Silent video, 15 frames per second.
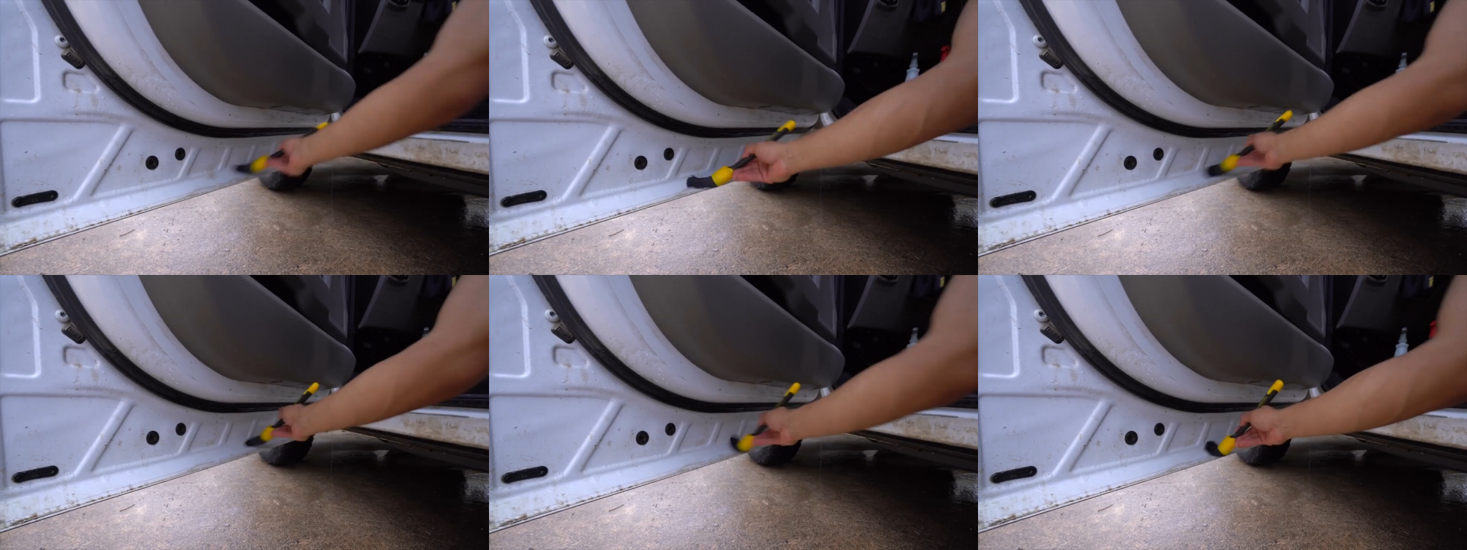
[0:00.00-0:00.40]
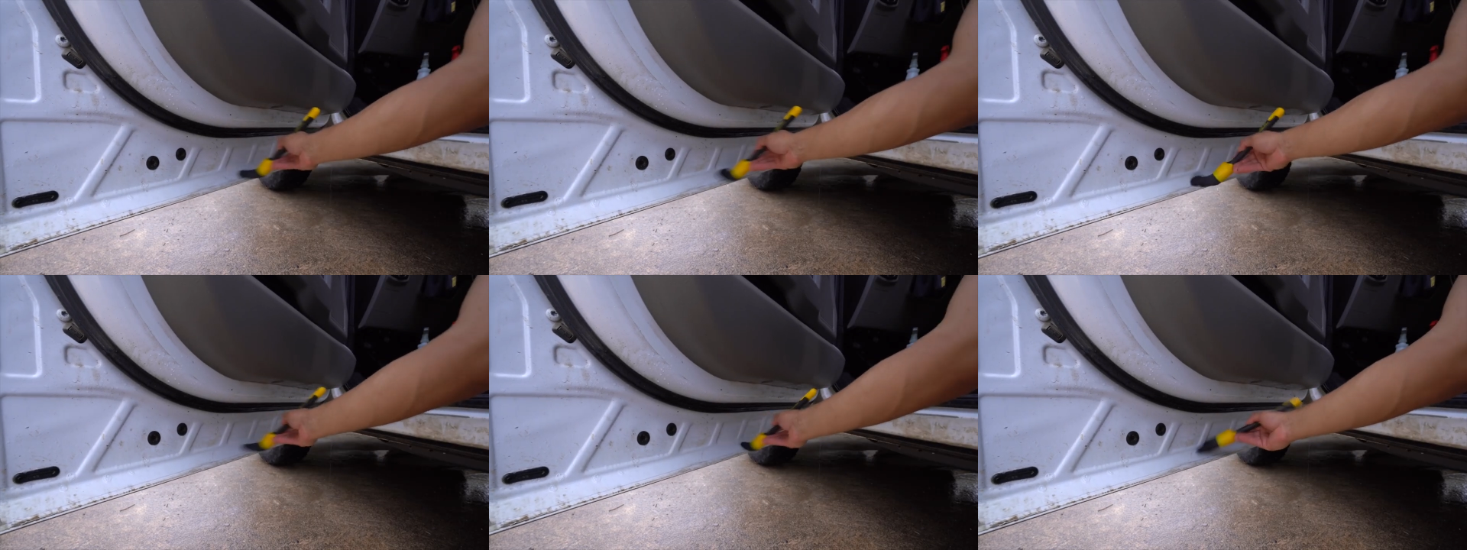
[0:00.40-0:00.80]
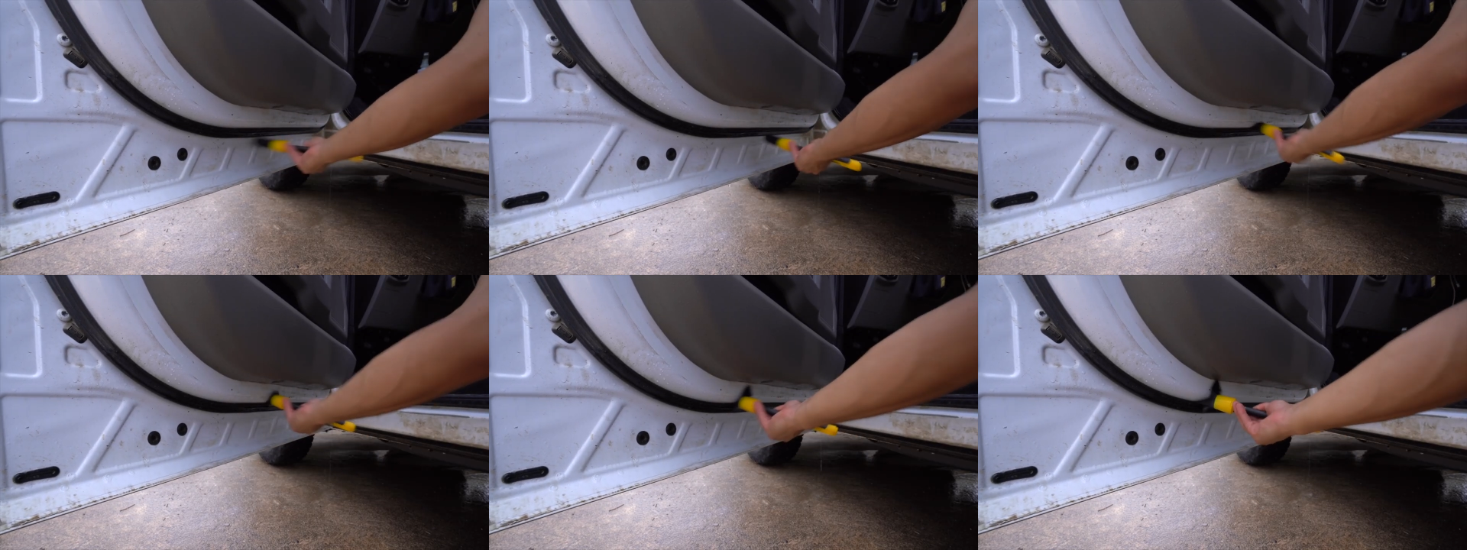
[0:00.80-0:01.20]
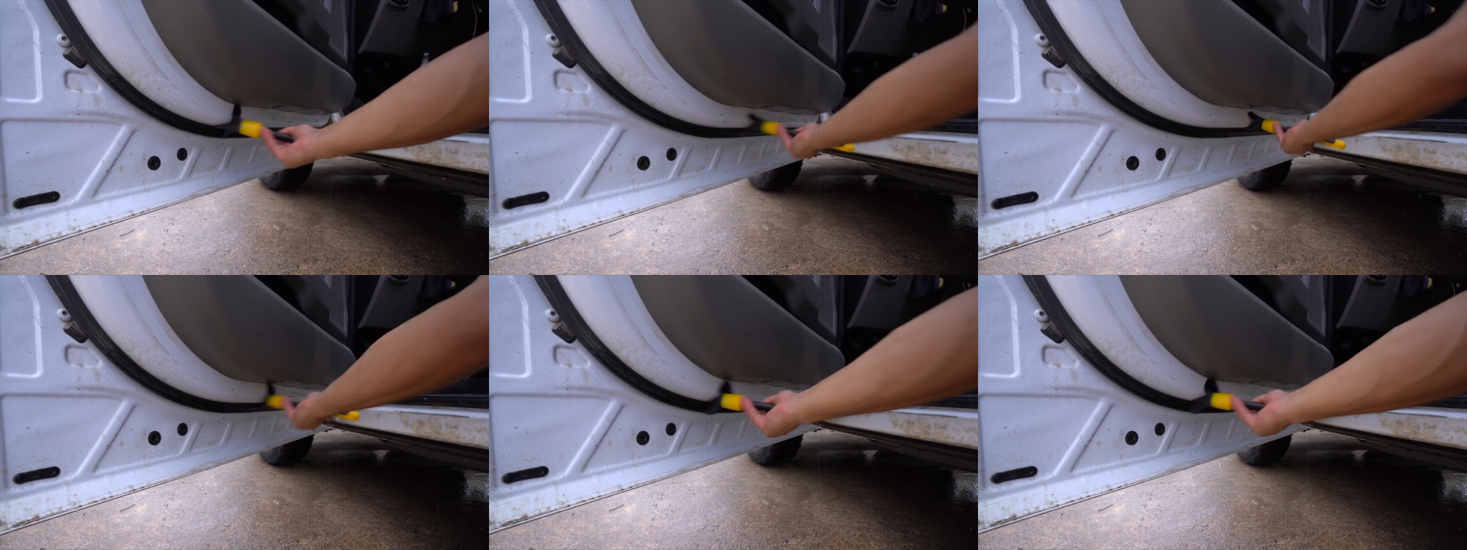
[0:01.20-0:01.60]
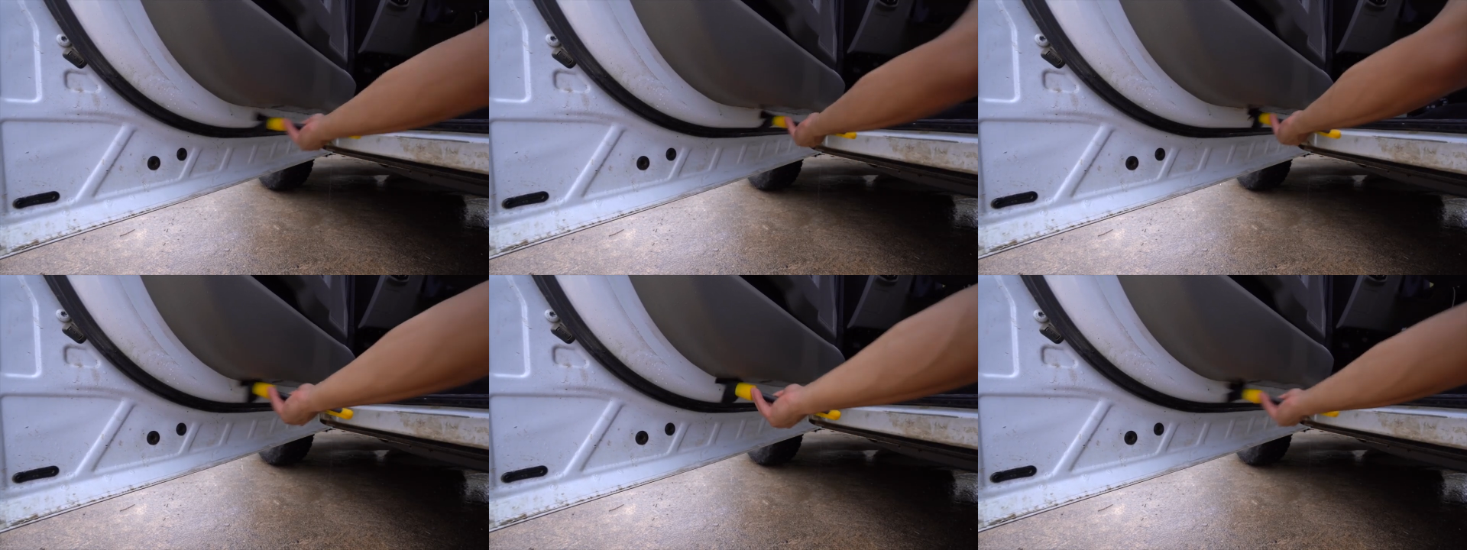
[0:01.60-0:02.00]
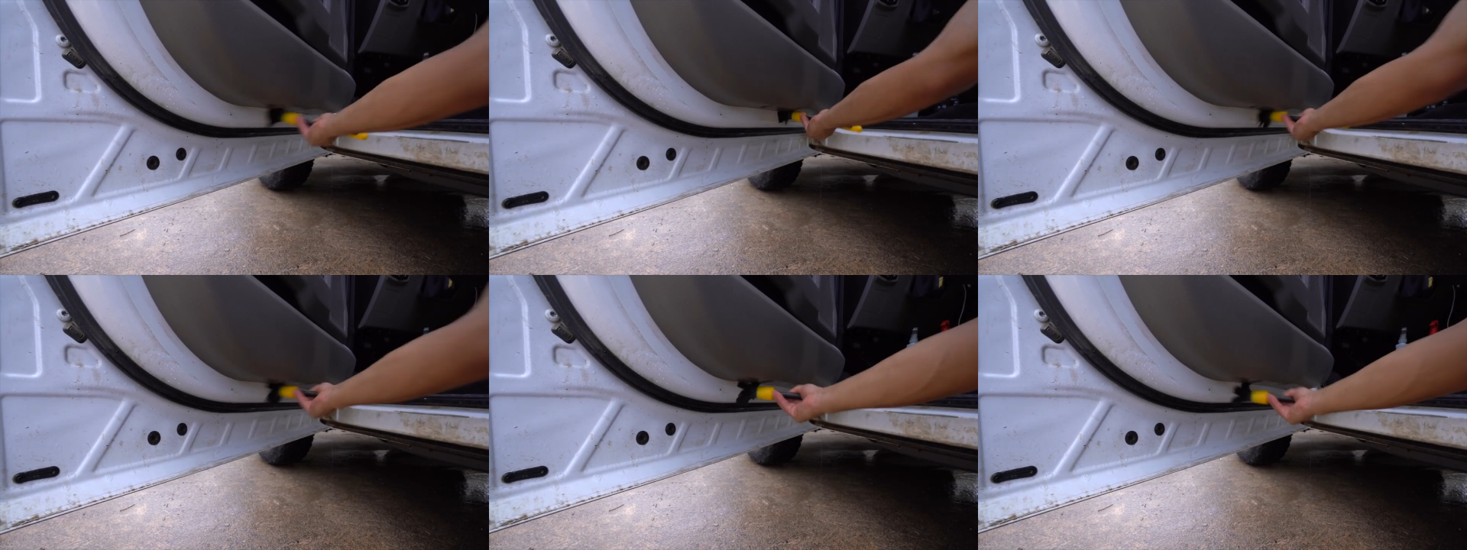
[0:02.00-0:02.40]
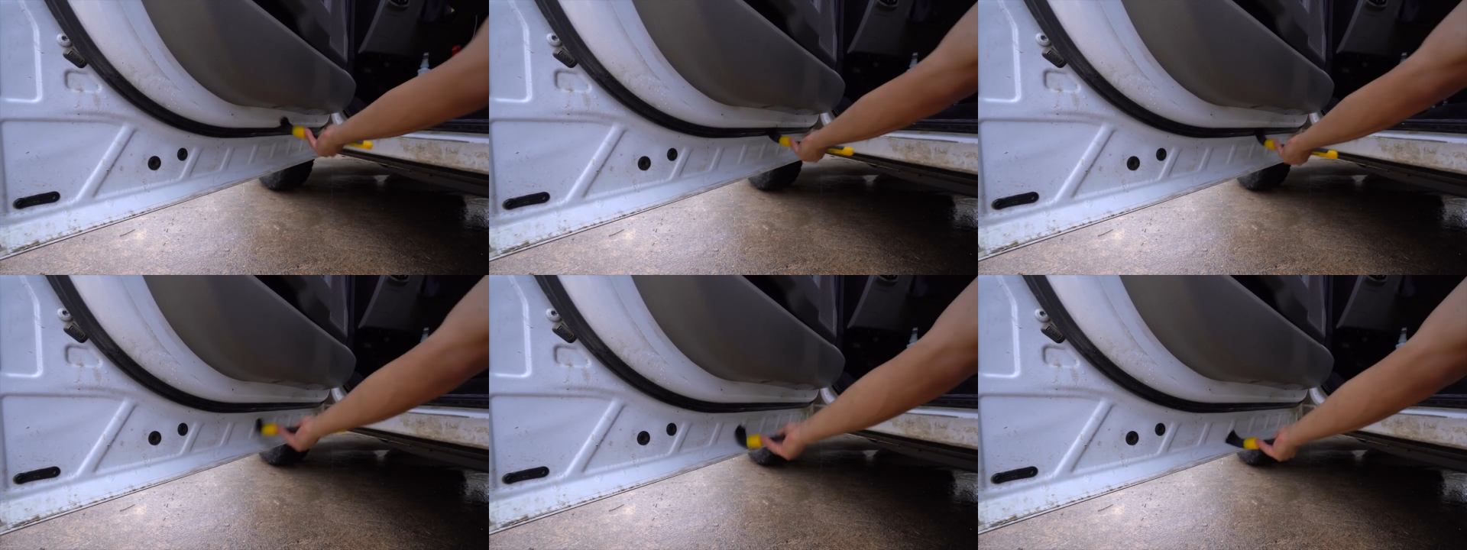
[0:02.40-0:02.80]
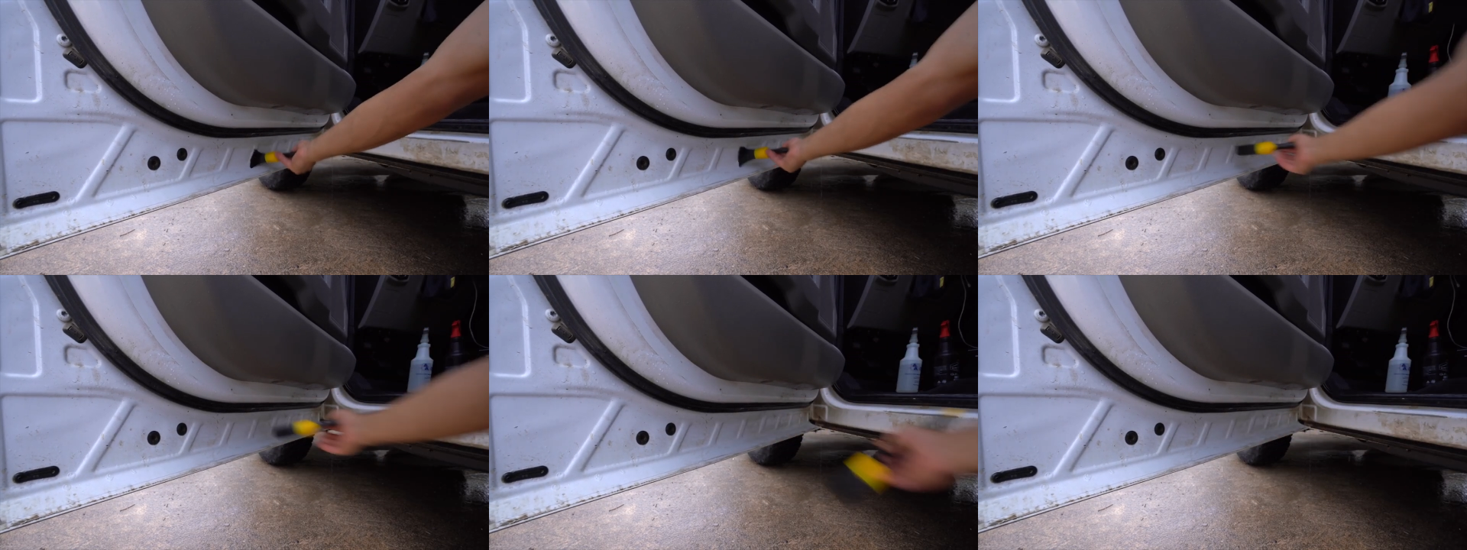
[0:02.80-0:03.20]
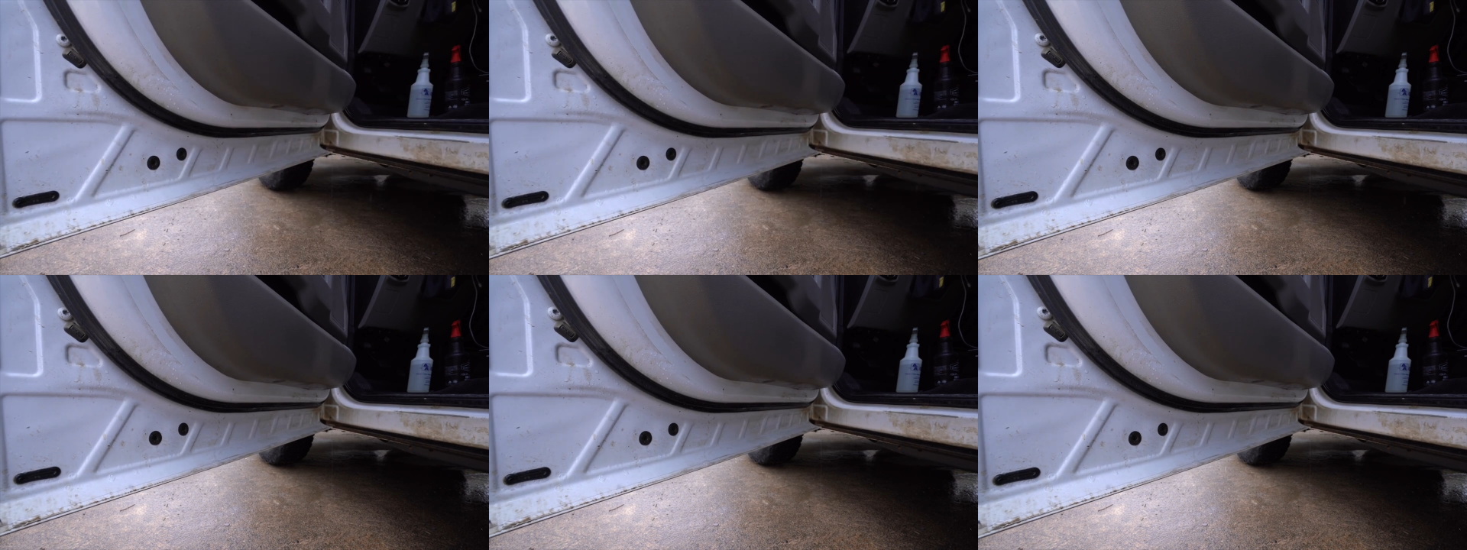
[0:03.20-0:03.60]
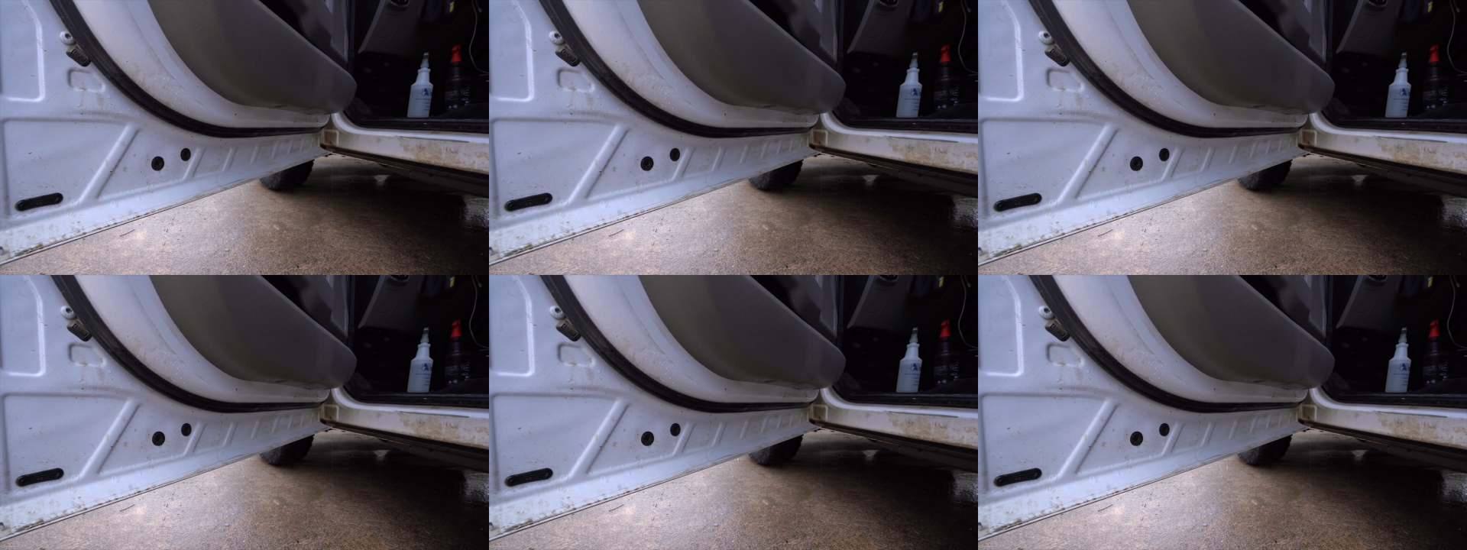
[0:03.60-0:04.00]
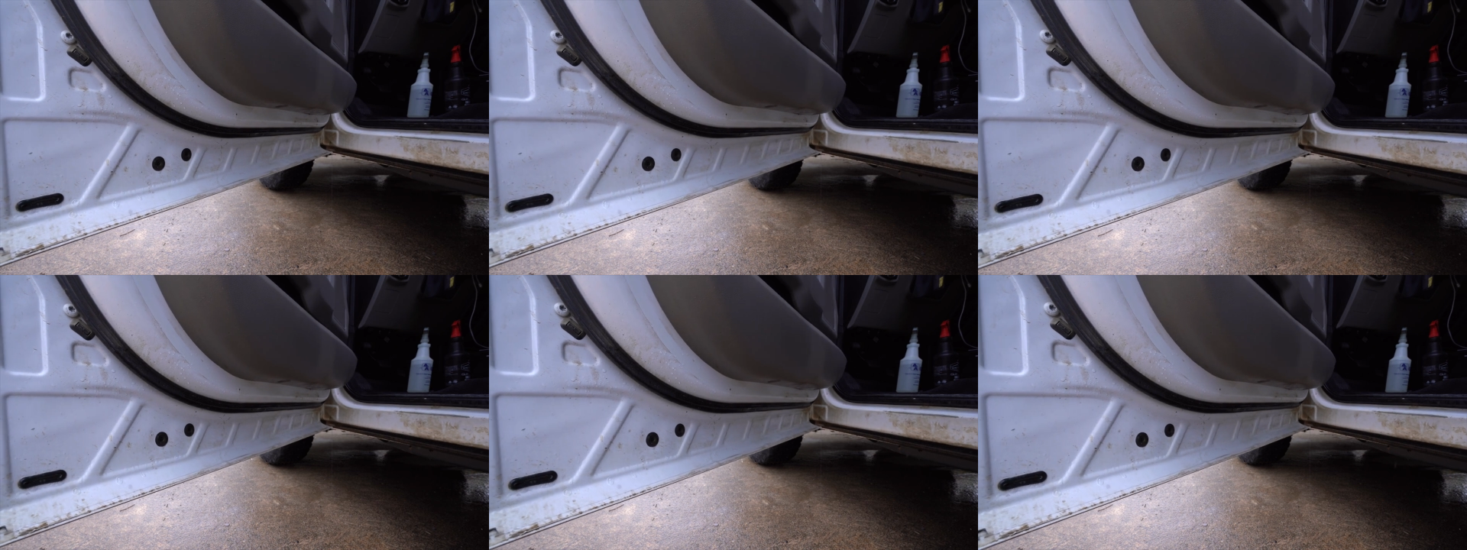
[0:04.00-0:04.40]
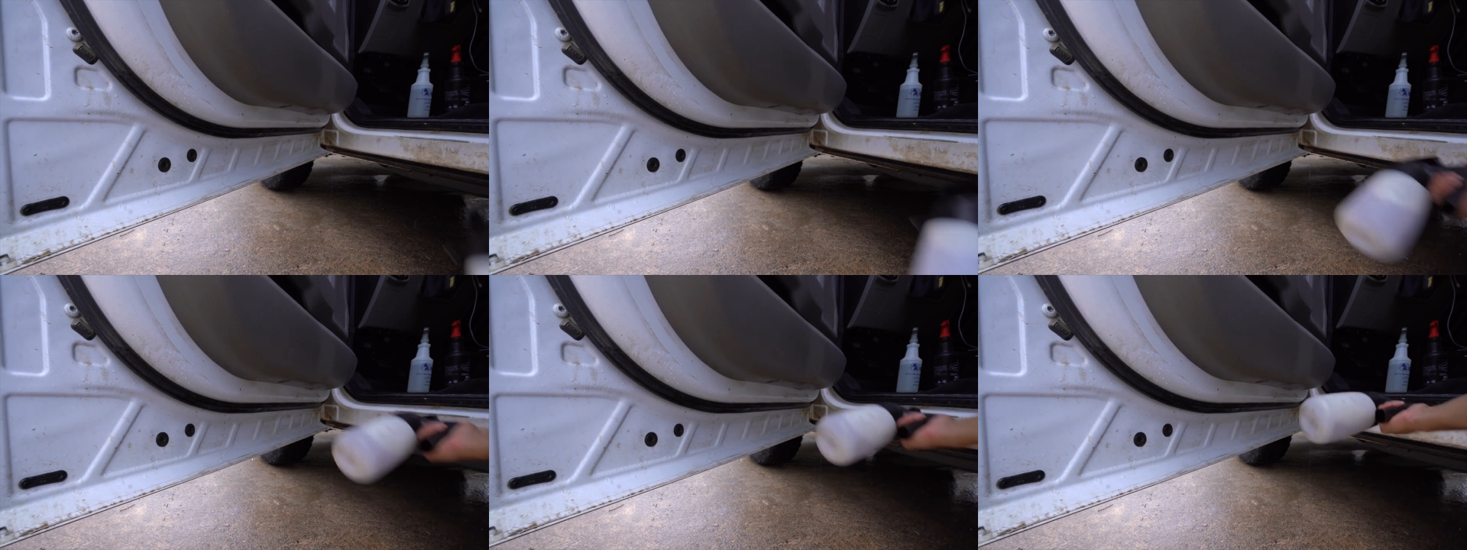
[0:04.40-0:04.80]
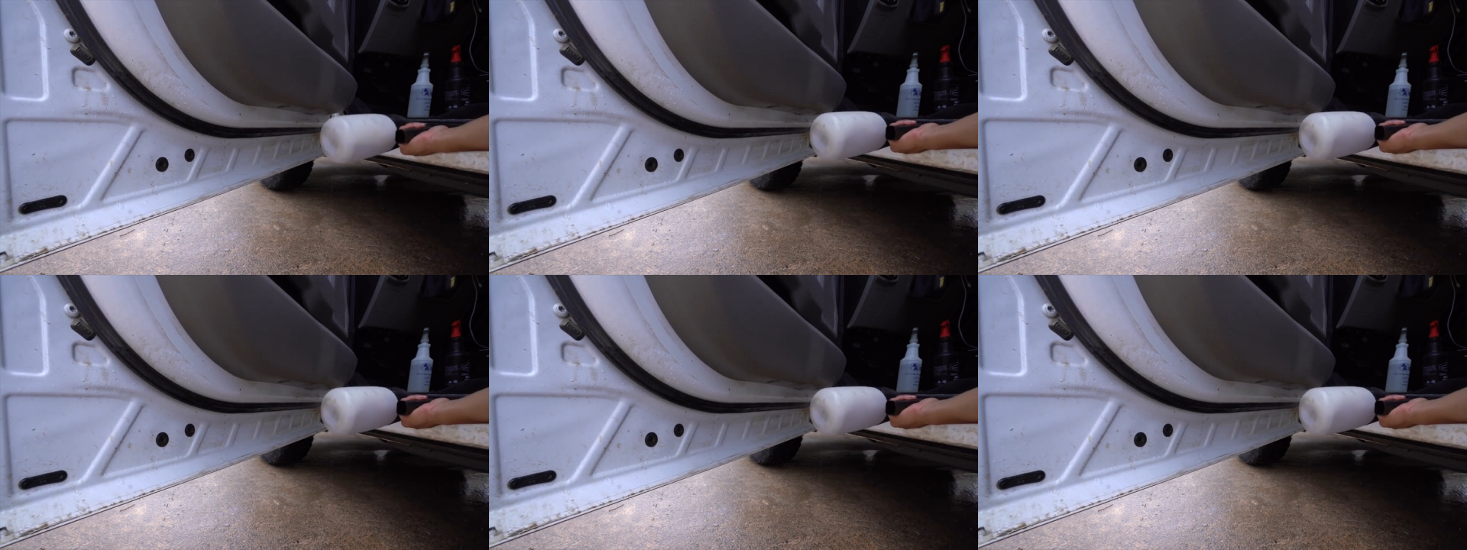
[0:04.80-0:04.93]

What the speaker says: No face is visible, so there are no lips to read.